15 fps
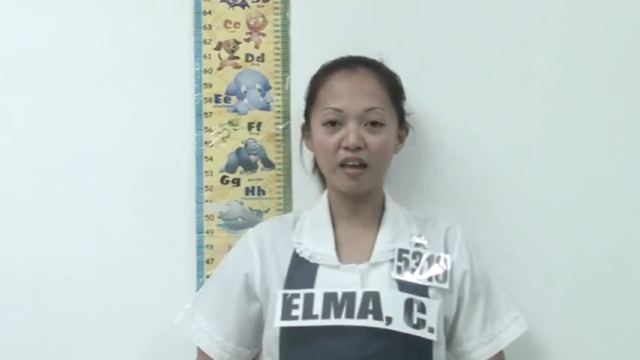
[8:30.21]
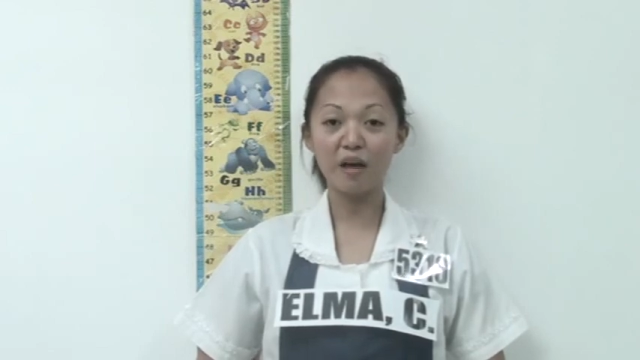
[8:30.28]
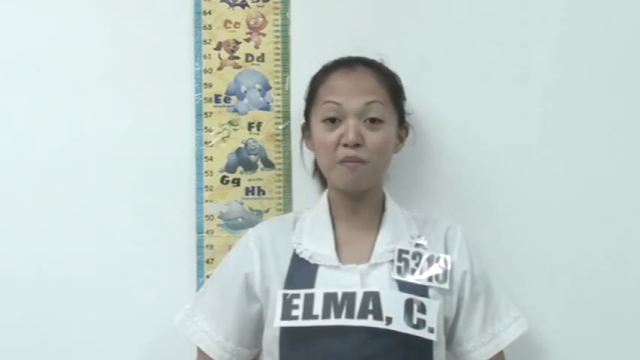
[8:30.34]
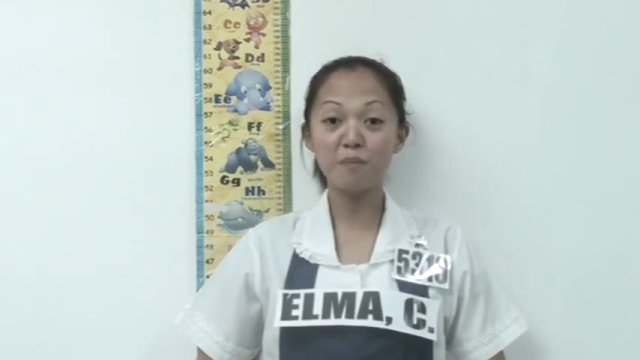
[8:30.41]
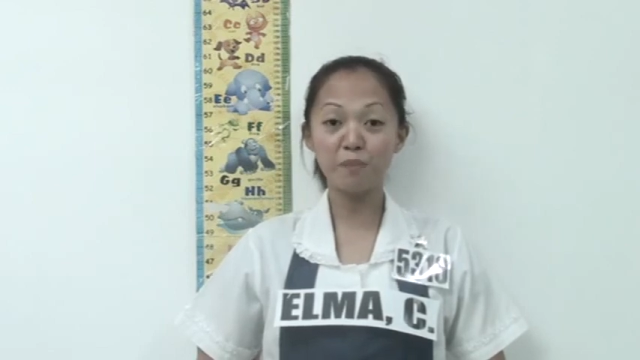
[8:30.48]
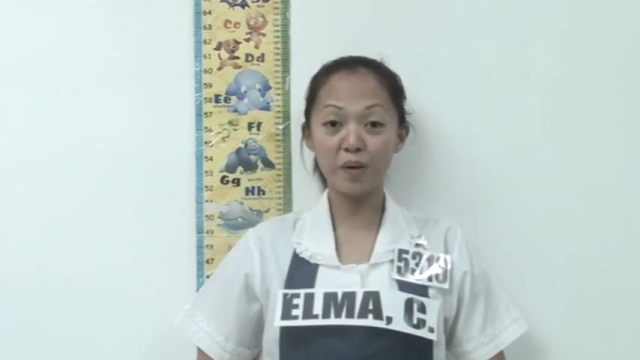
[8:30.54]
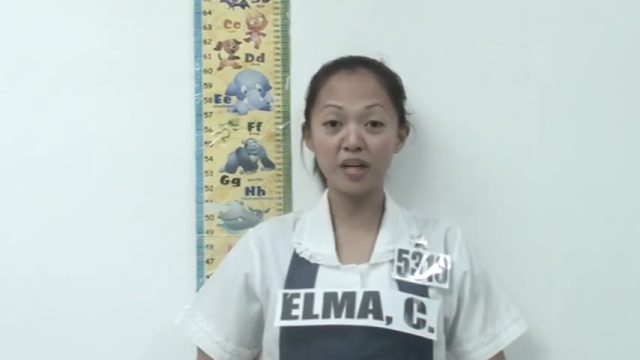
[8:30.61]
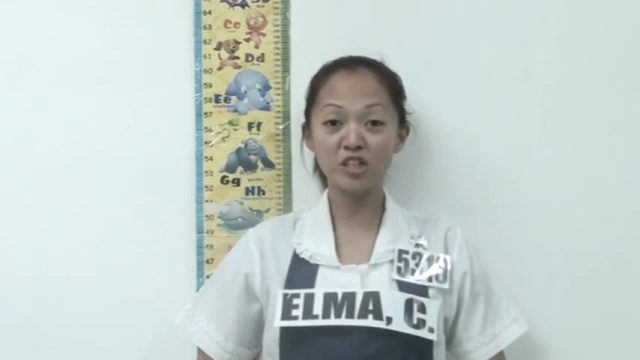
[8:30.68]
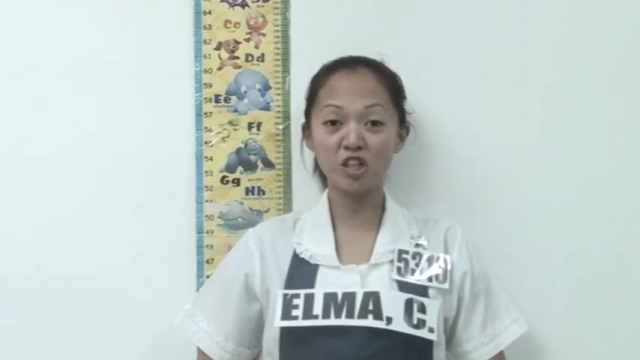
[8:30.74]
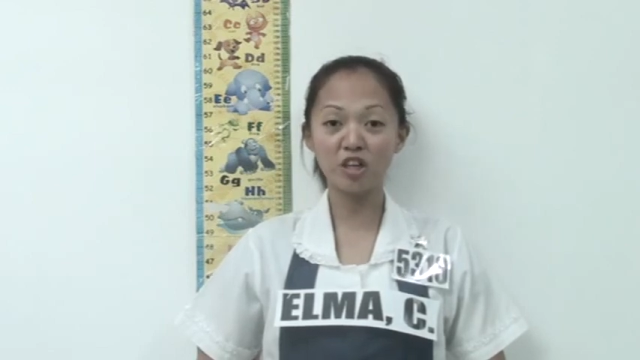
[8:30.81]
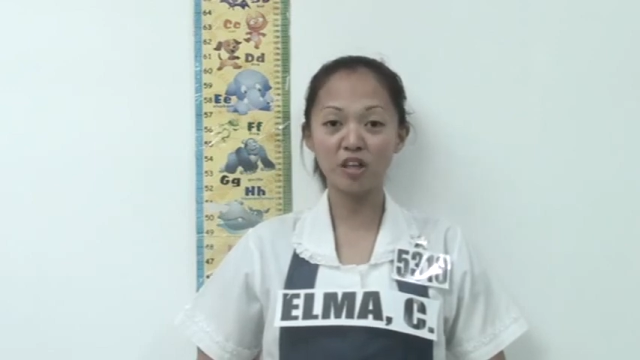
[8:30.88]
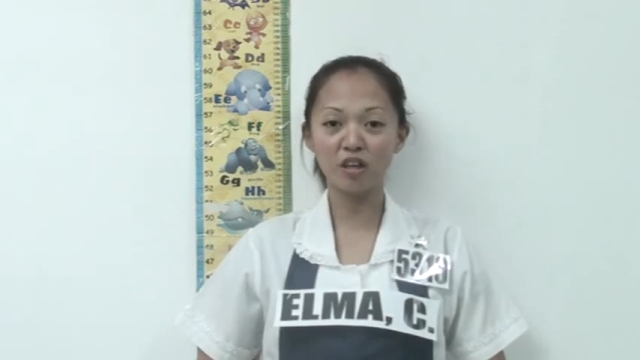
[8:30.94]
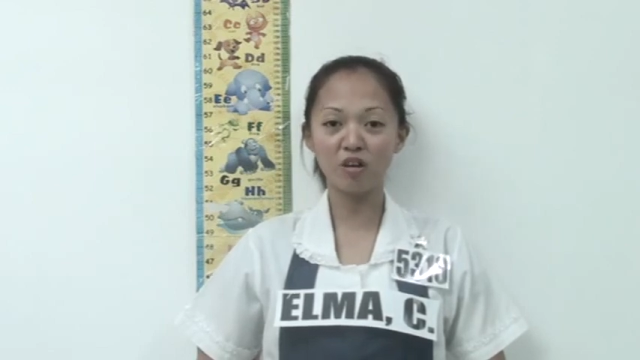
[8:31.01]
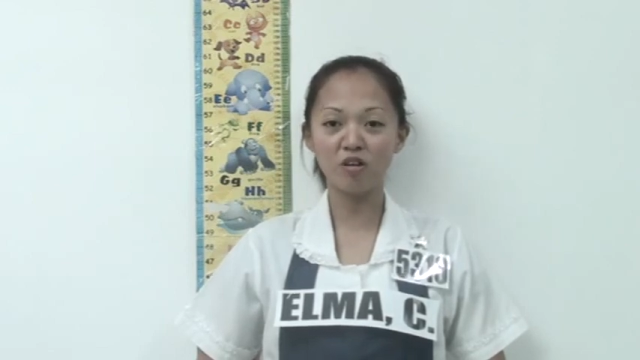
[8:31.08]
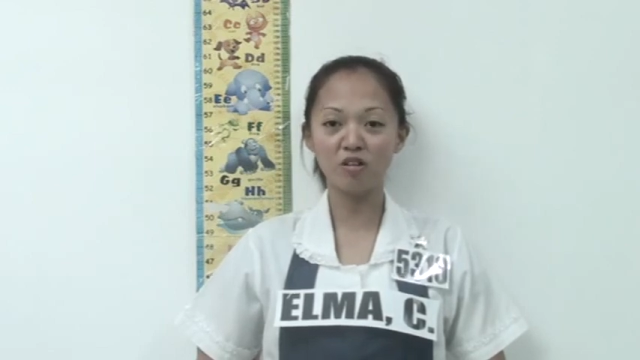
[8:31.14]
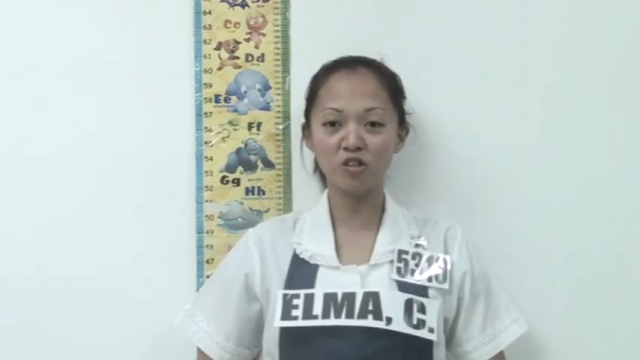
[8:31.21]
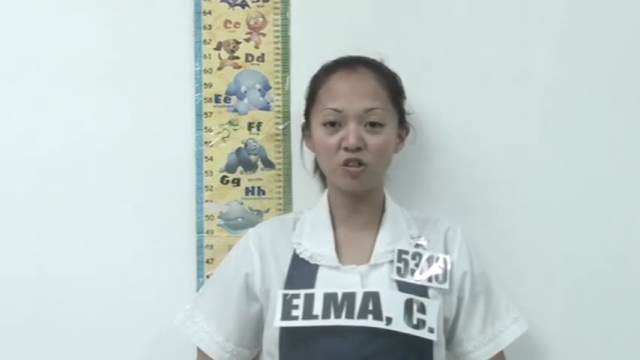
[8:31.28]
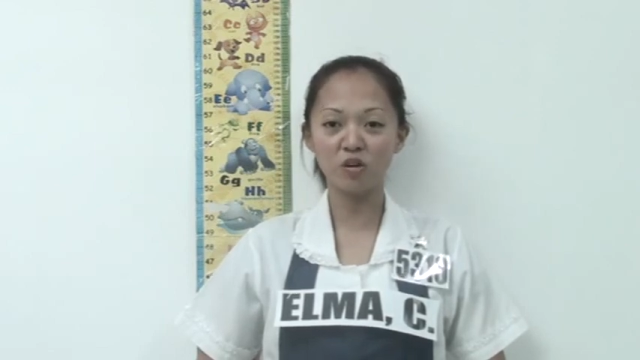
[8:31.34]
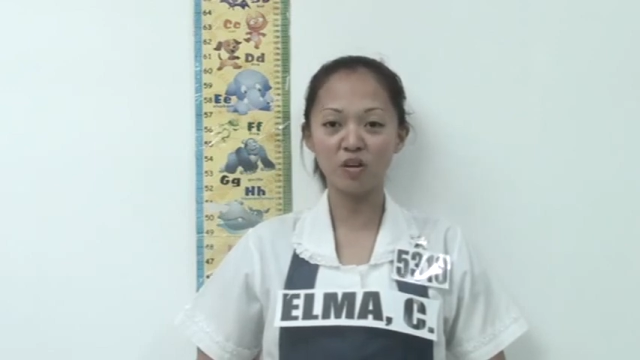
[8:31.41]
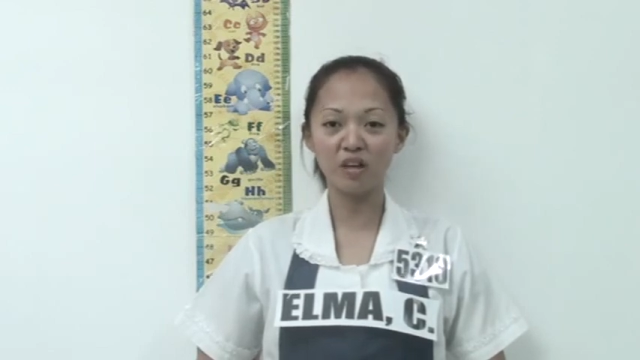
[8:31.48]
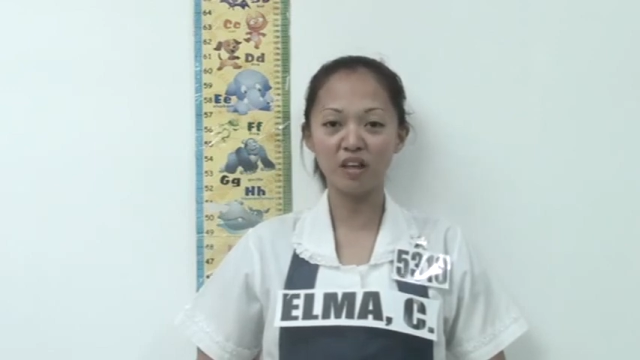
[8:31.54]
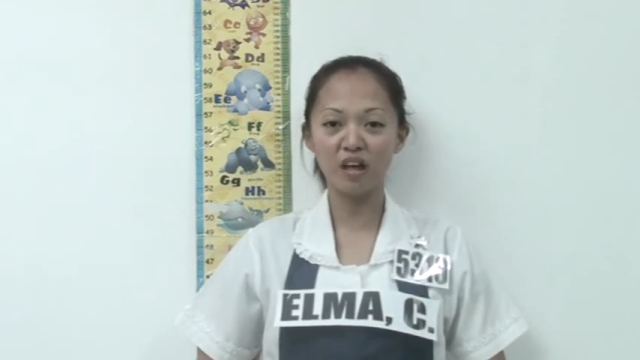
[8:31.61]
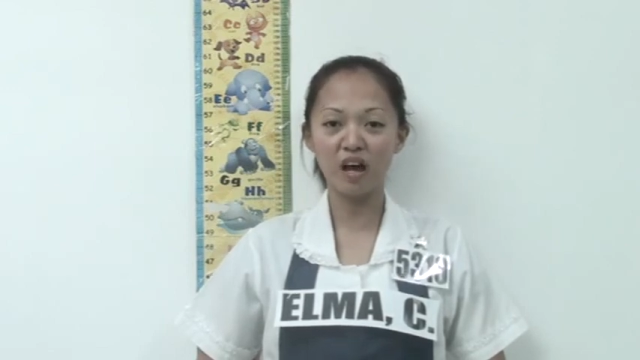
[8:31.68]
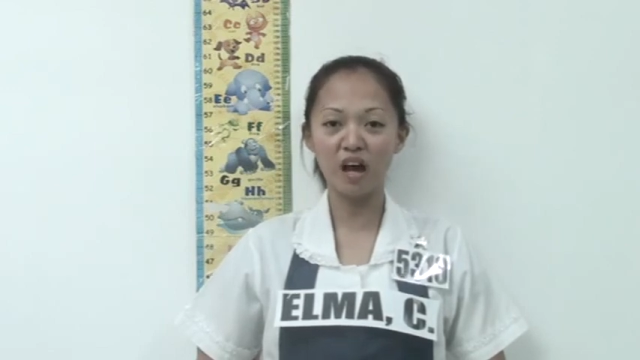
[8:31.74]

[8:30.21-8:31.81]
I'm patient also in